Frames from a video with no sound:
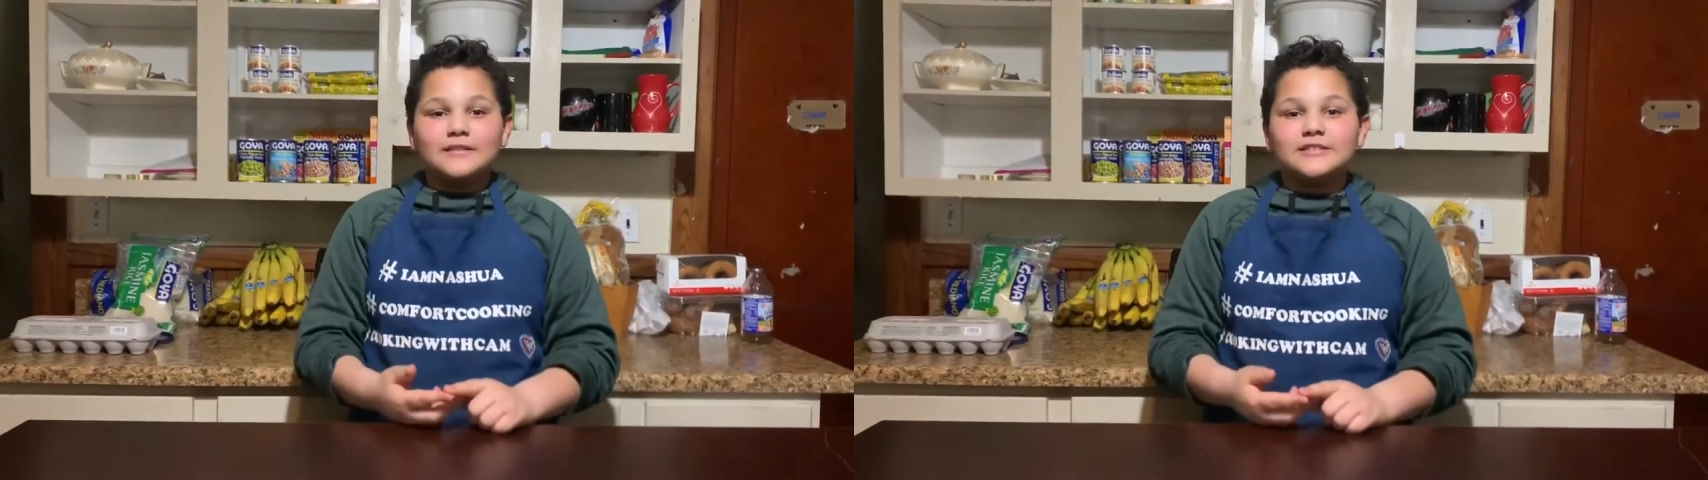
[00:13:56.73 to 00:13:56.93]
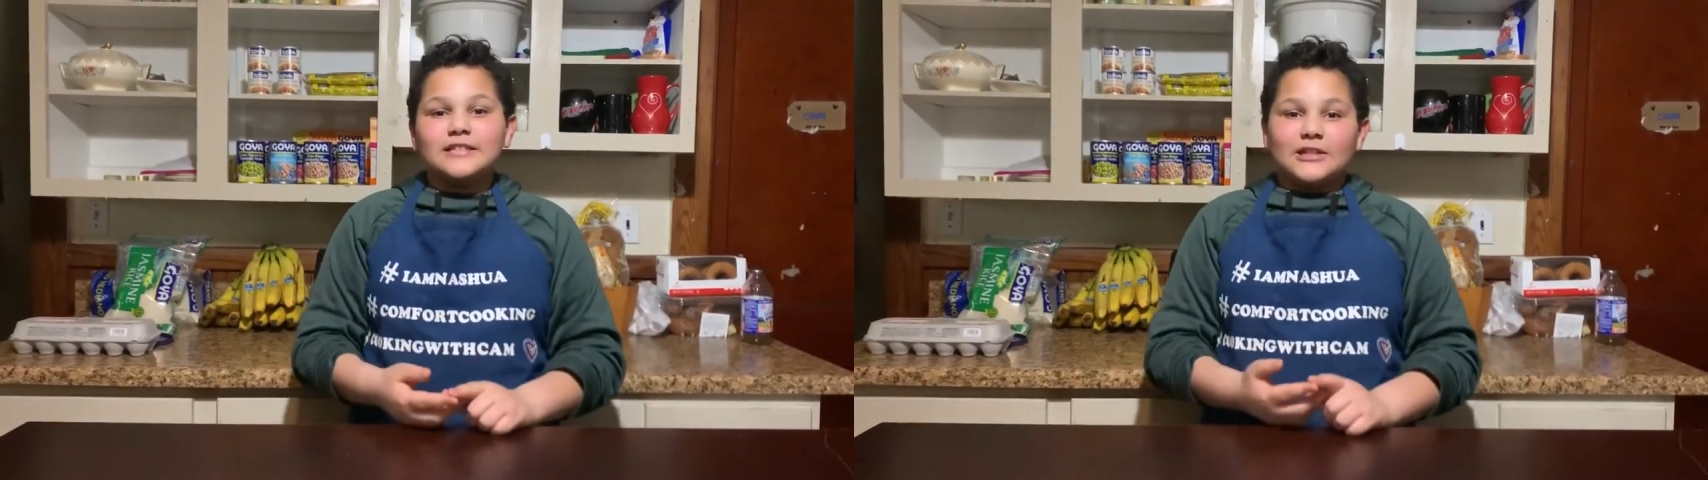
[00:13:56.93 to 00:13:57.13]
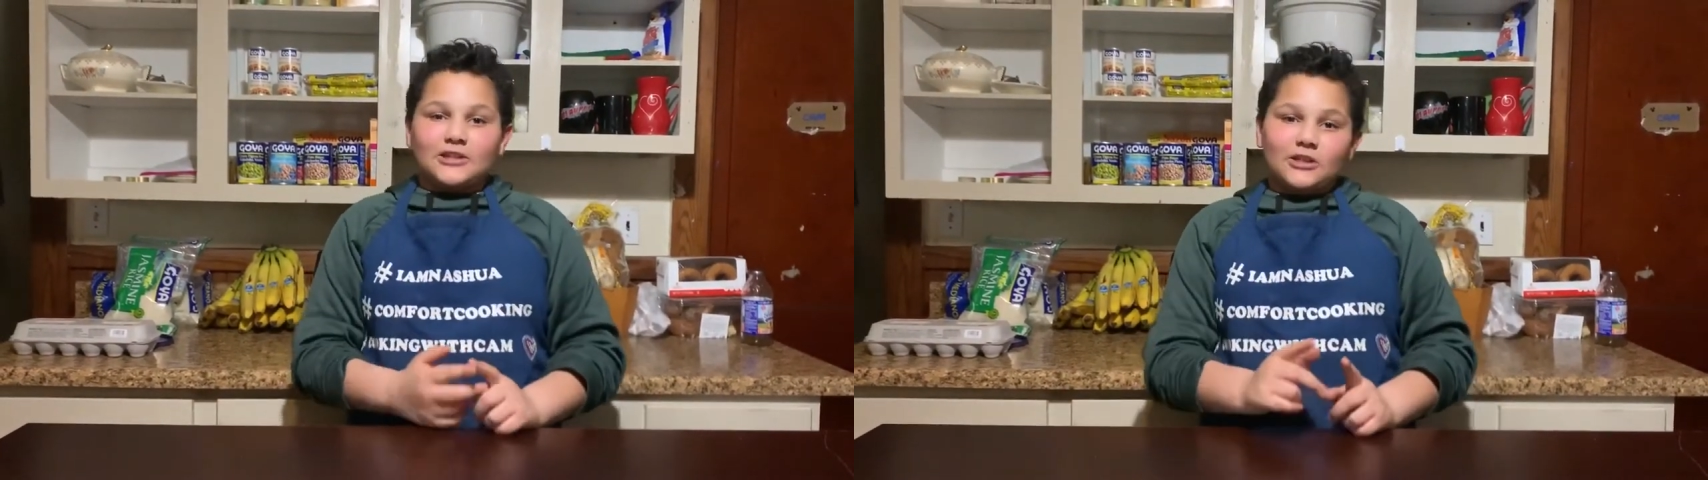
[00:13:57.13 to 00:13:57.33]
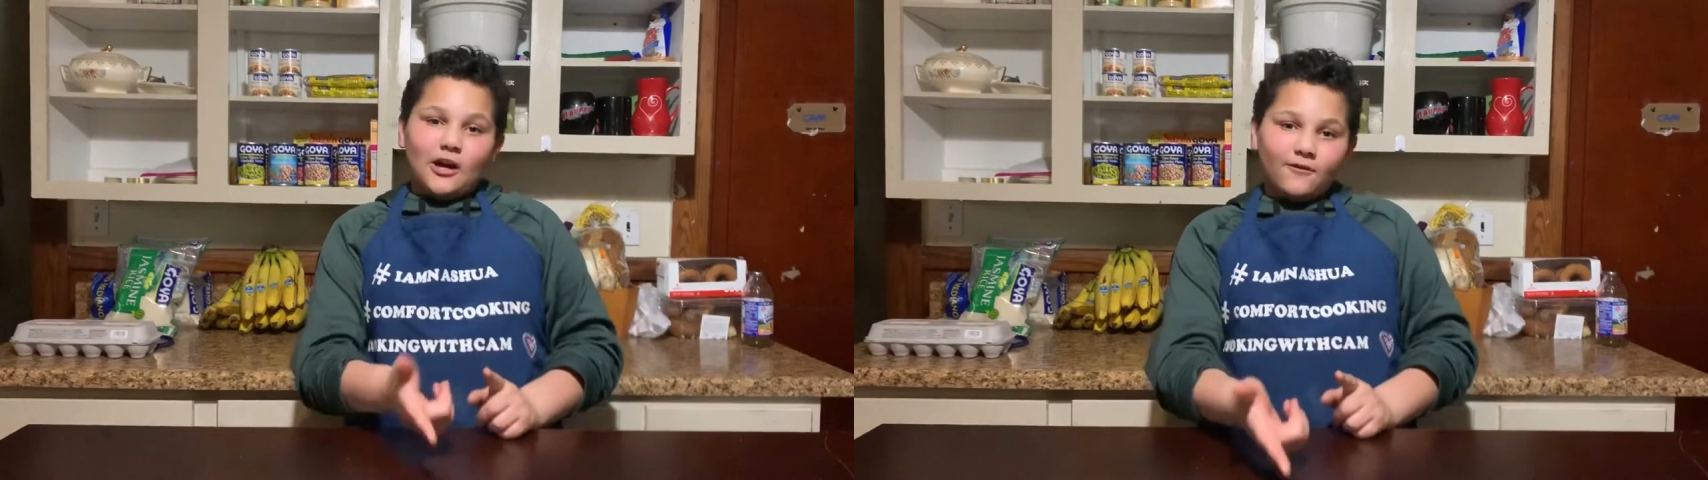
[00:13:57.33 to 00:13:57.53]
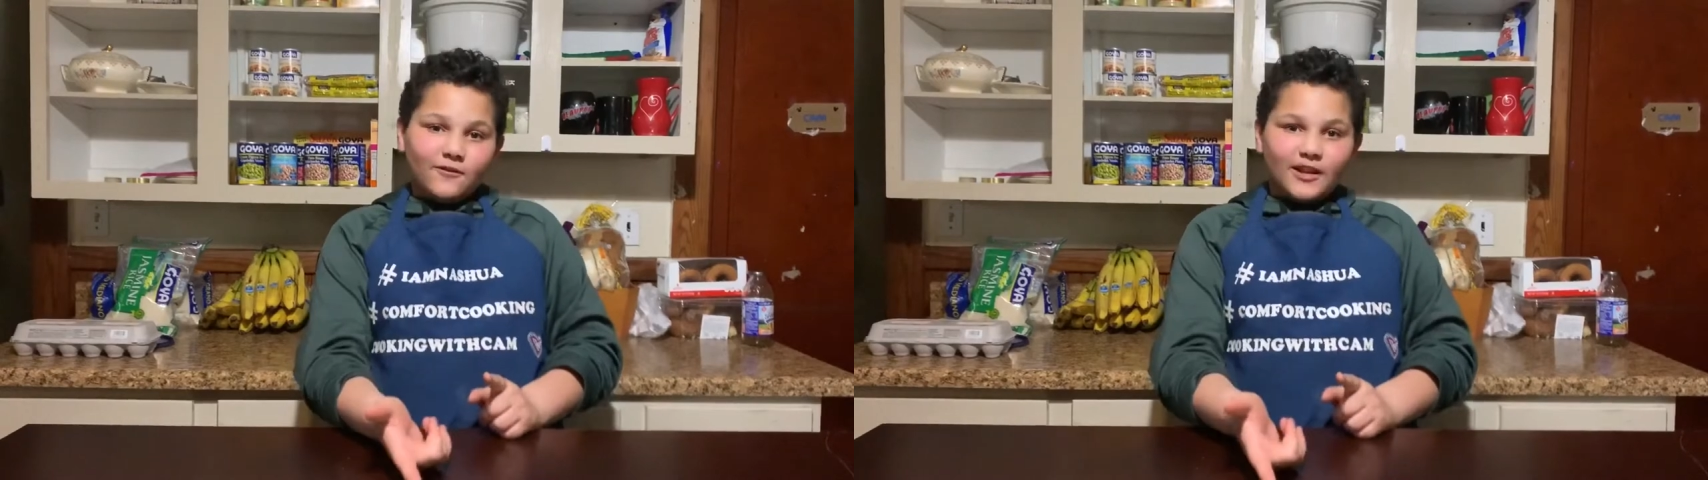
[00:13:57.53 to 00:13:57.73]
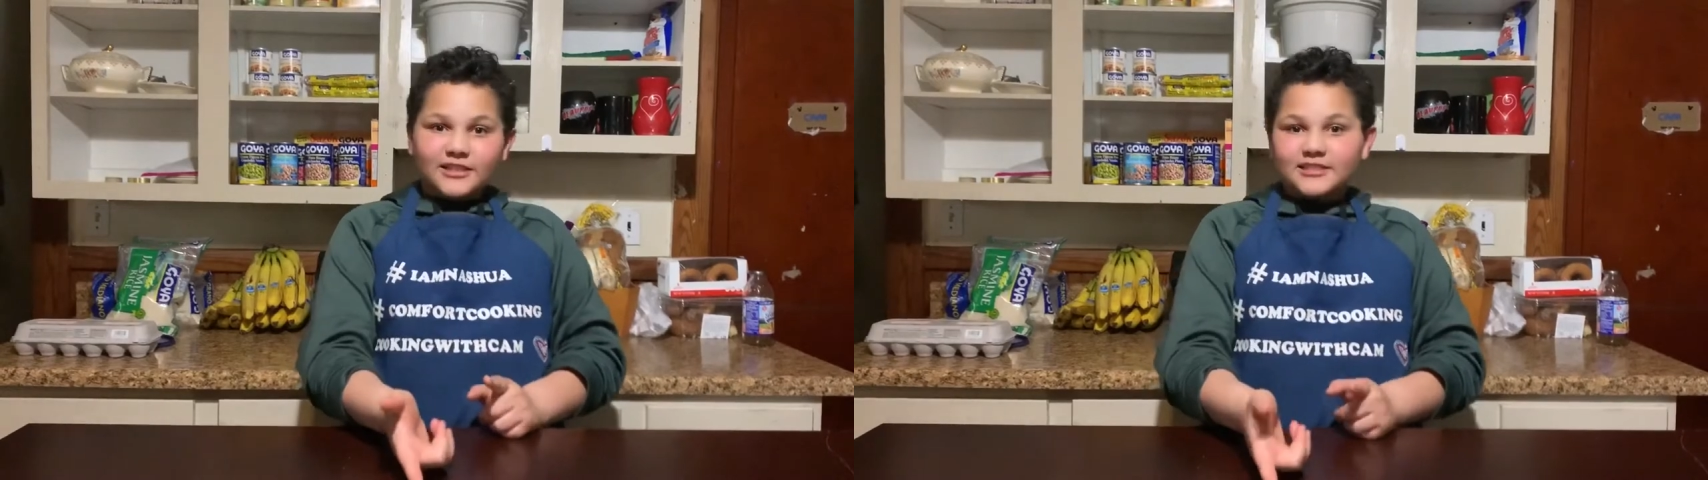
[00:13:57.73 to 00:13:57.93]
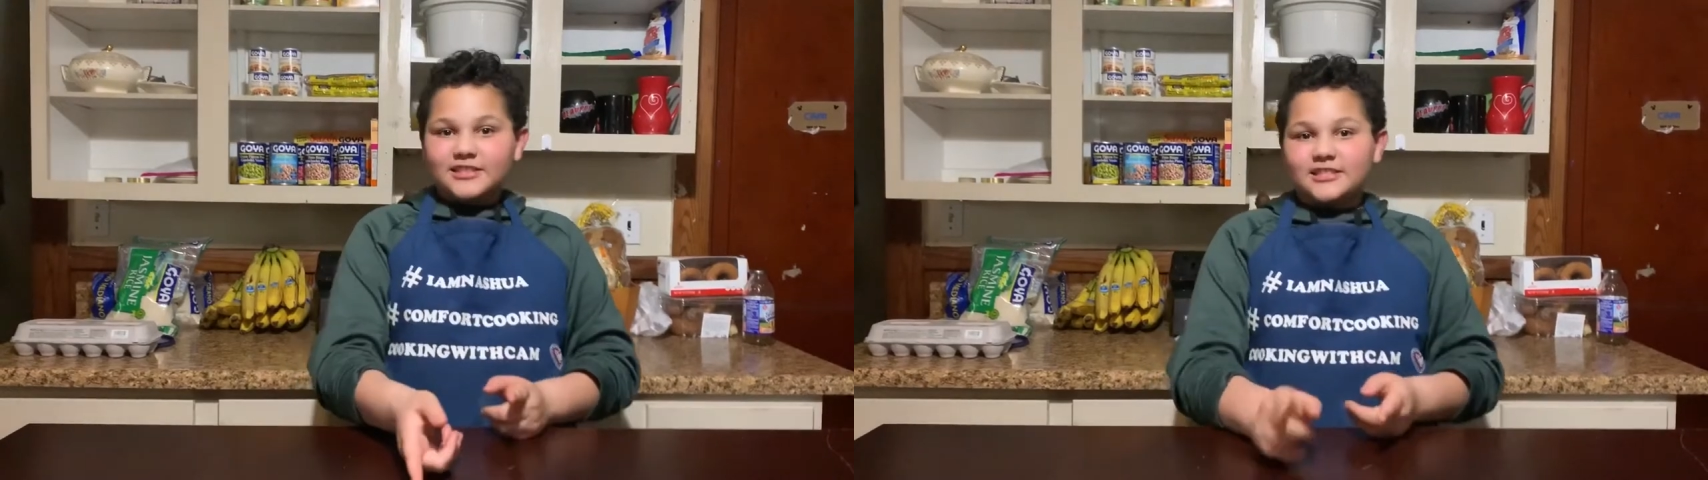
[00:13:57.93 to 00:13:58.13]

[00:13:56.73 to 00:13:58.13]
tell y'all friends to